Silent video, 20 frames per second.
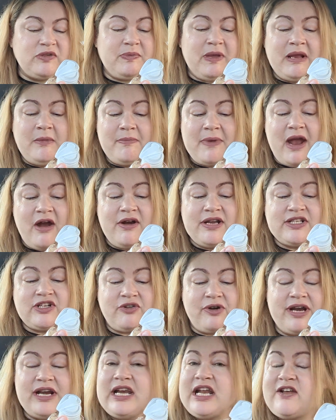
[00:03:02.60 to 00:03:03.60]
pink berries,
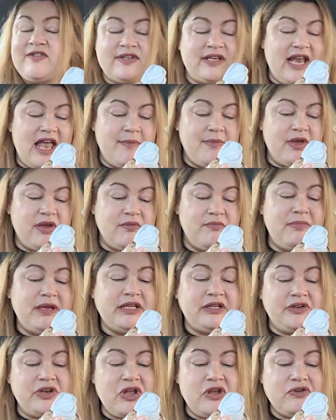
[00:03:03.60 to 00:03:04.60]
green leaves, lemon.
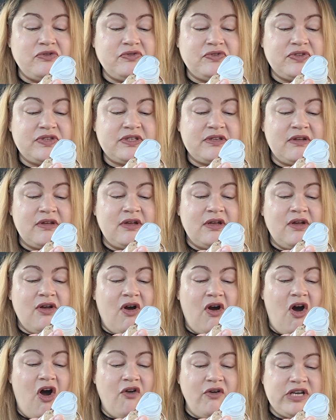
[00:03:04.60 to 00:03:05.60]
Middle notes:
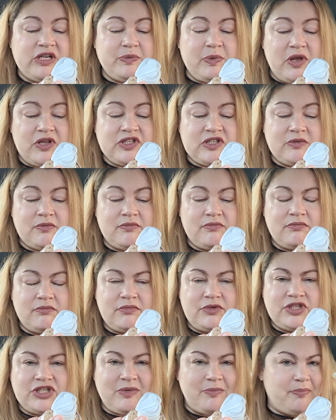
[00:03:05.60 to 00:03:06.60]
orange blossom,
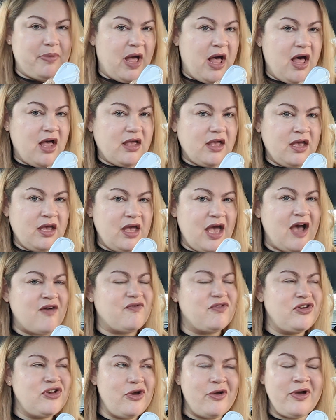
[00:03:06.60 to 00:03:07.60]
champaka.
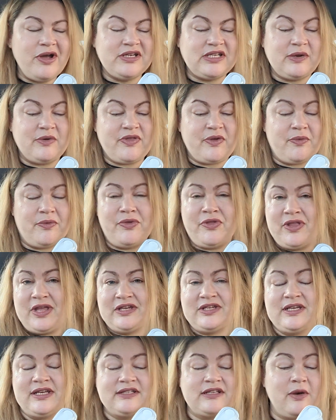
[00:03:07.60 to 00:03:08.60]
Have no idea what
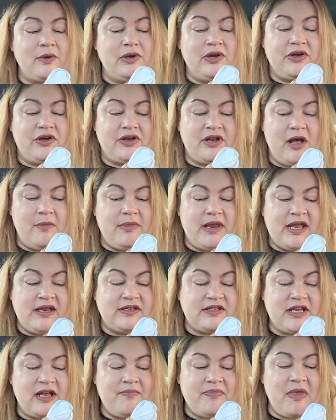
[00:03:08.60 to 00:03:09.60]
that is. I will look it up
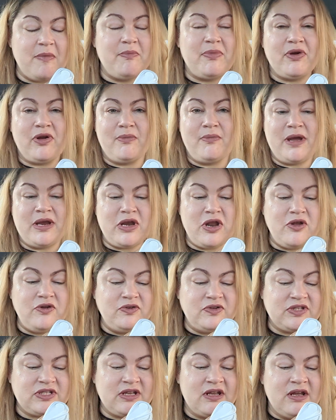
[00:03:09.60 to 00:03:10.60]
later and put it on my
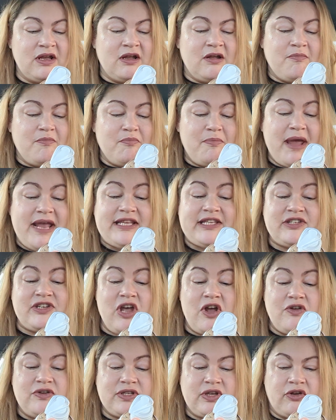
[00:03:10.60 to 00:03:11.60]
notes. Base
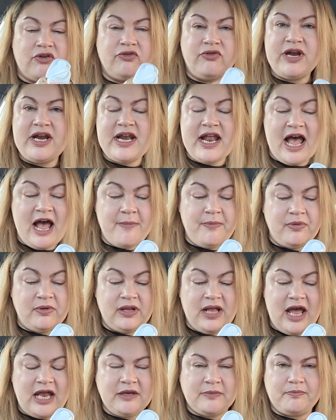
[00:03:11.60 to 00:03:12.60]
notes: green
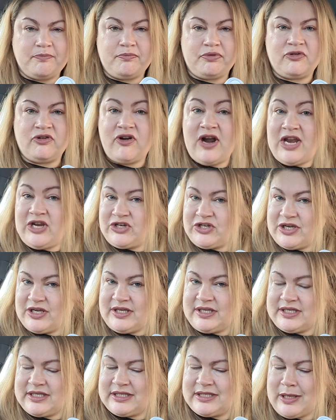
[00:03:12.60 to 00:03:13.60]
apple and
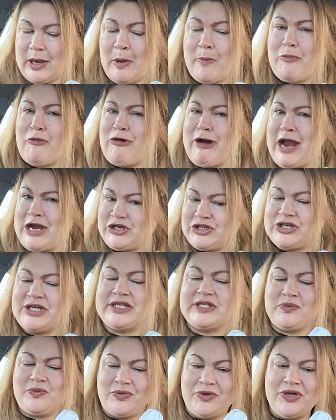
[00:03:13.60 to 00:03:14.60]
precious
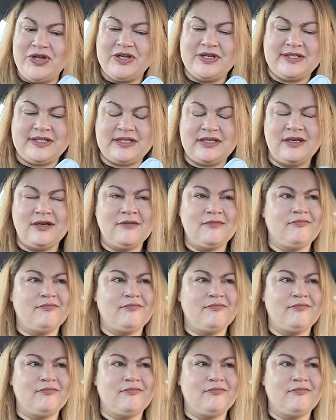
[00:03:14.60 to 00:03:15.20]
woods.